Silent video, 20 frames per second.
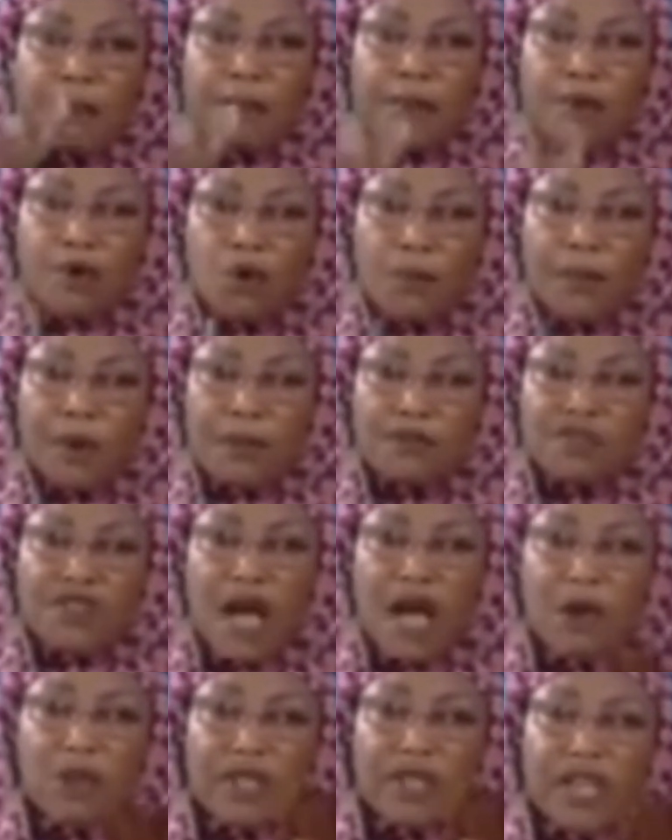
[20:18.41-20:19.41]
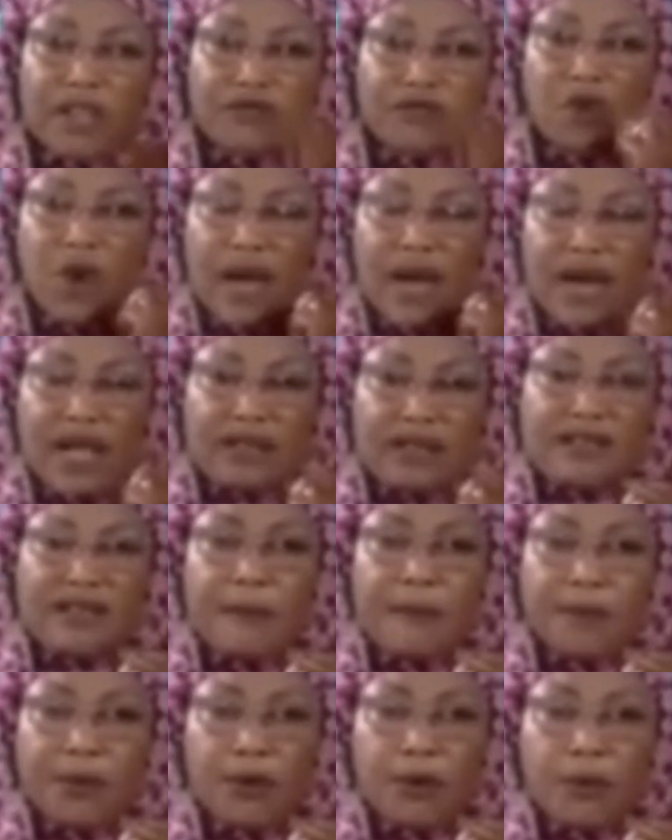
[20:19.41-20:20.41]
problems. I'll give you an
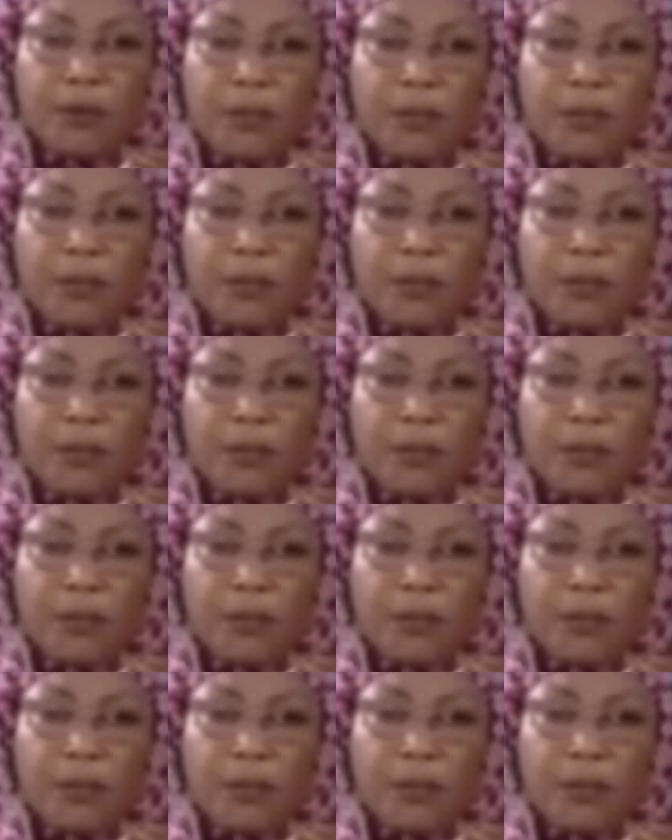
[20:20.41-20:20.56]
example.